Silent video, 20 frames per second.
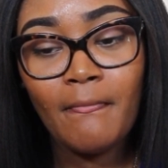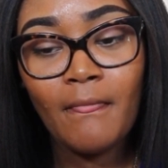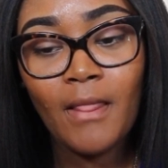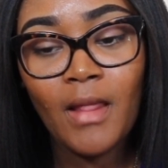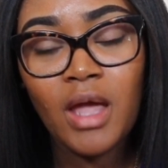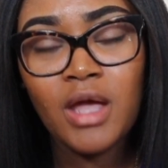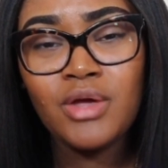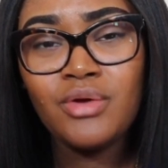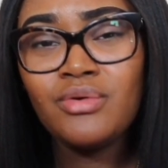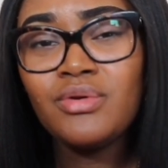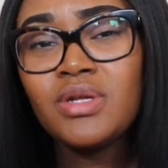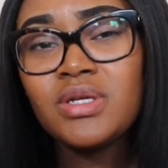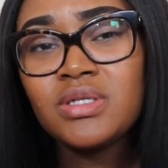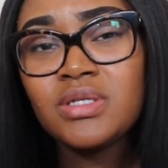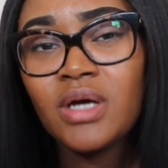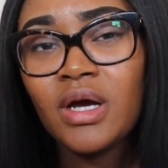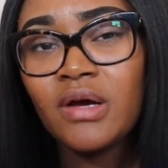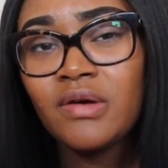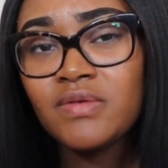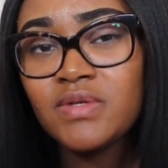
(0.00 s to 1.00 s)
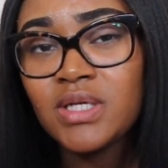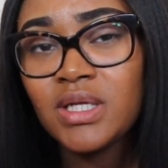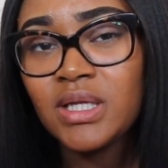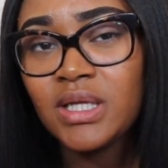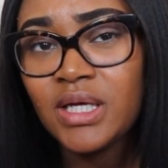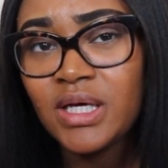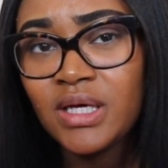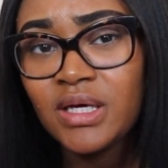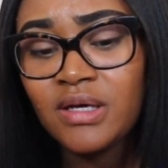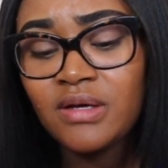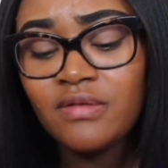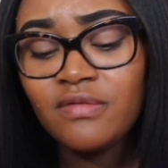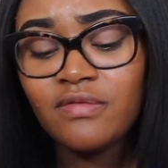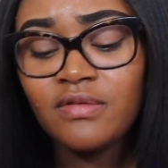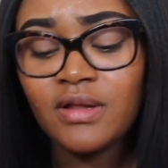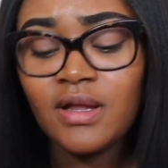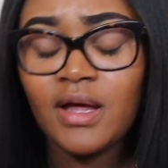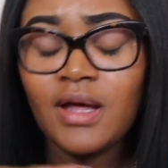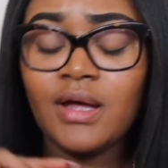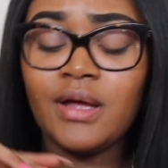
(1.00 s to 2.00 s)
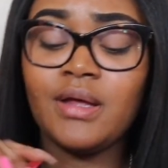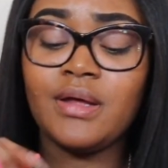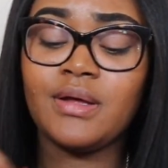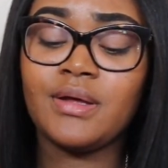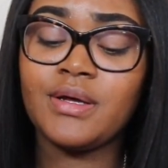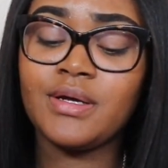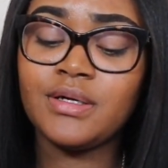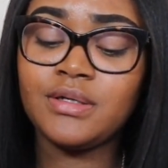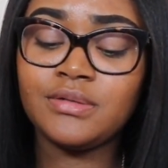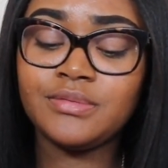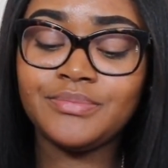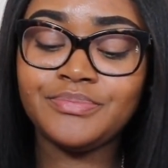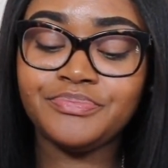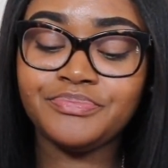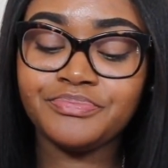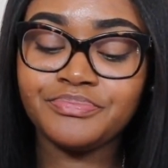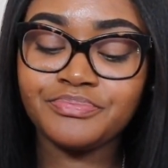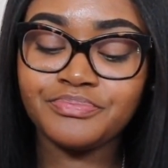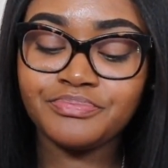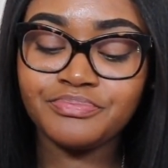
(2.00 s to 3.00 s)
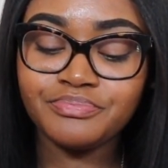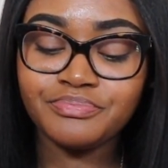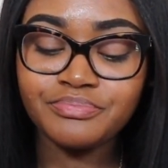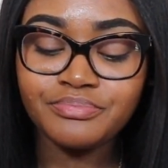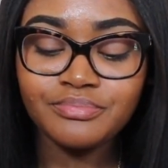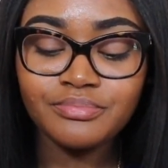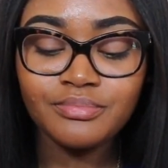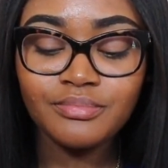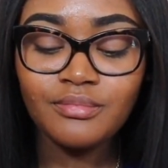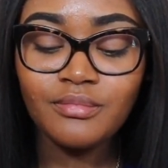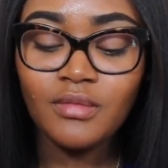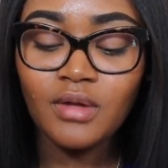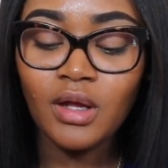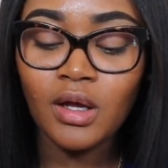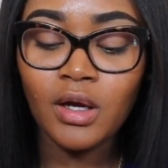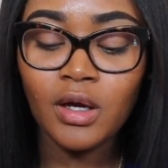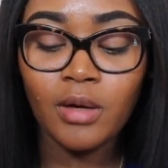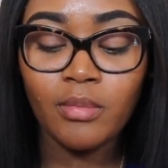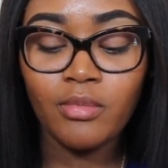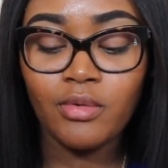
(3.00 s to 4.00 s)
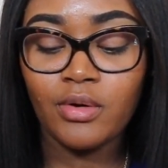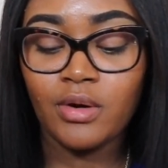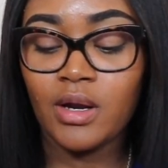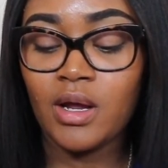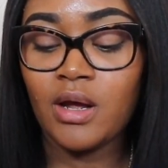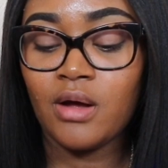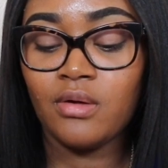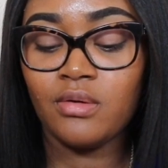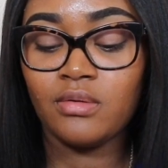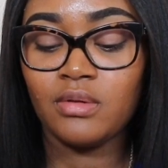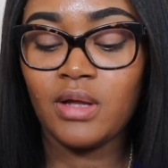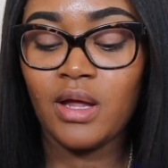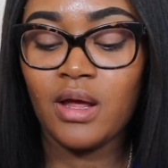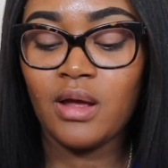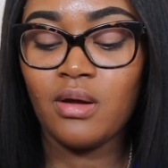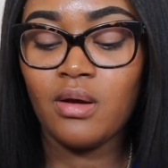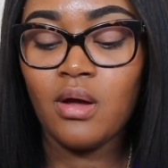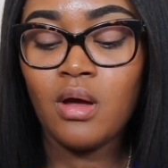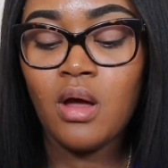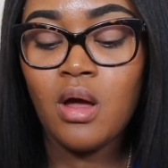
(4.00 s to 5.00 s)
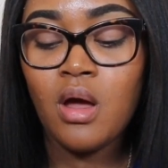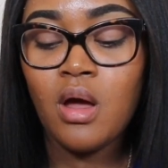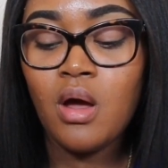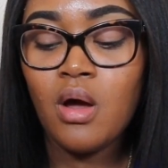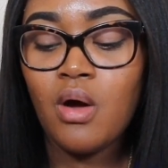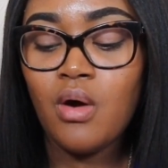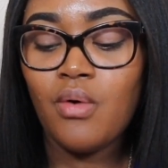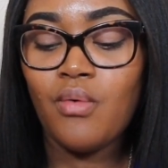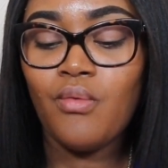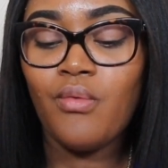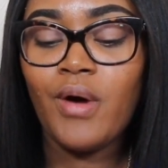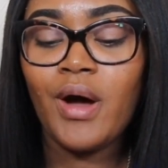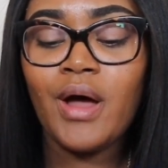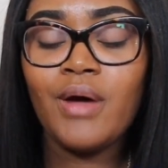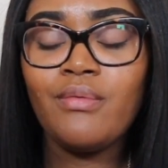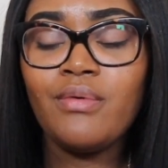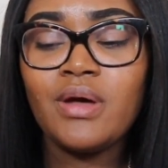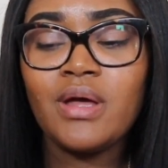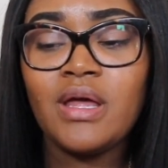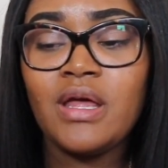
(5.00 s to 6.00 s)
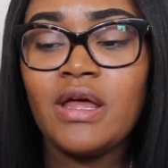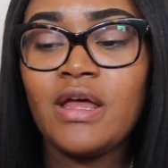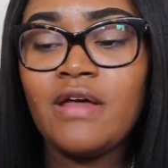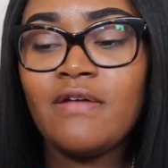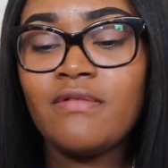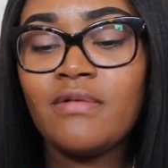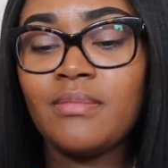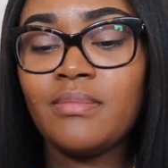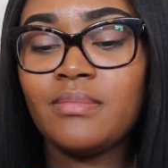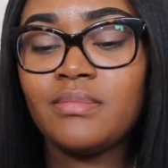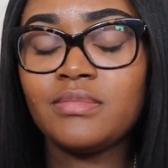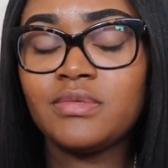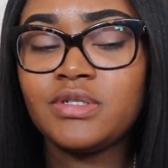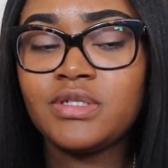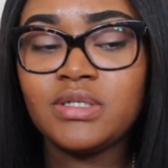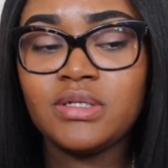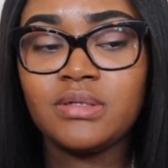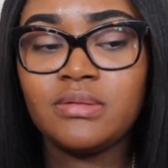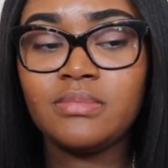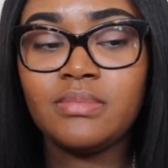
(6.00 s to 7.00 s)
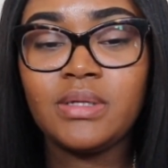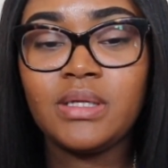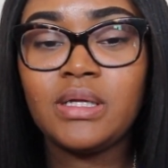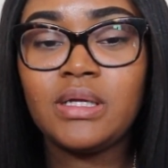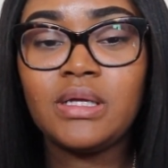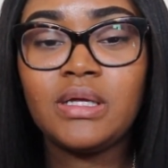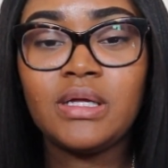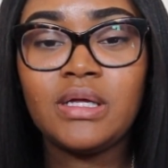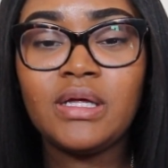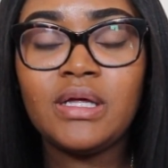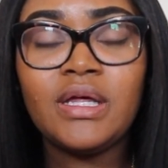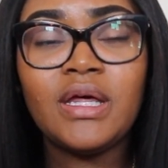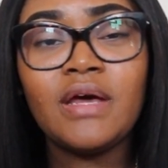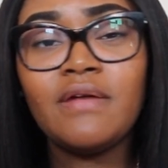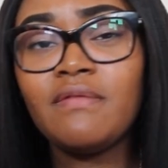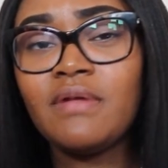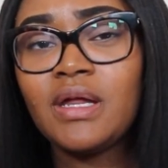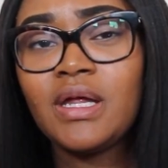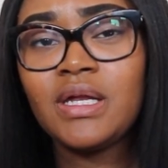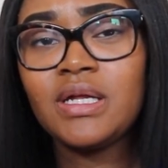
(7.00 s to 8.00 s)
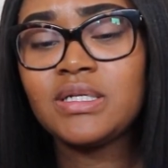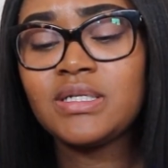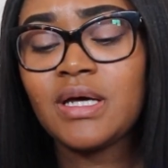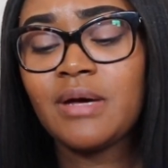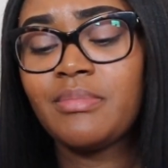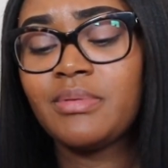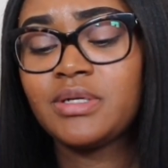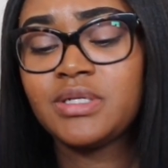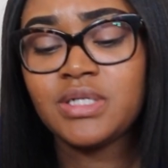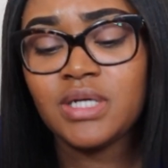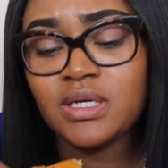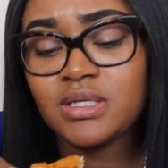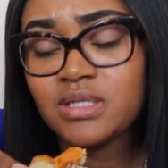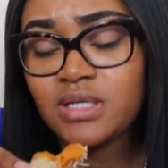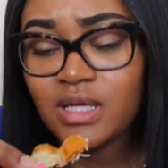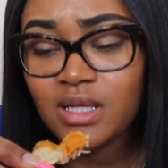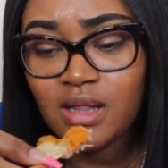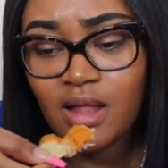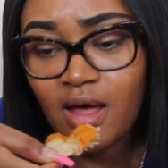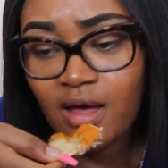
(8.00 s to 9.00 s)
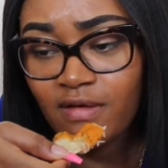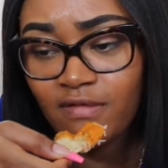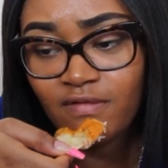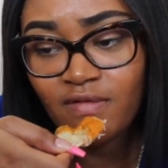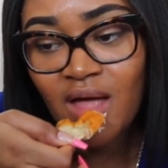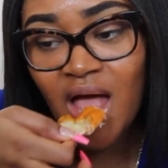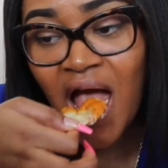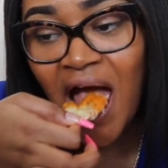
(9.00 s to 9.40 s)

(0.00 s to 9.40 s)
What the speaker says: And you deserve to live. Like, come on now. Like, why would he even should be given any type of chance at life?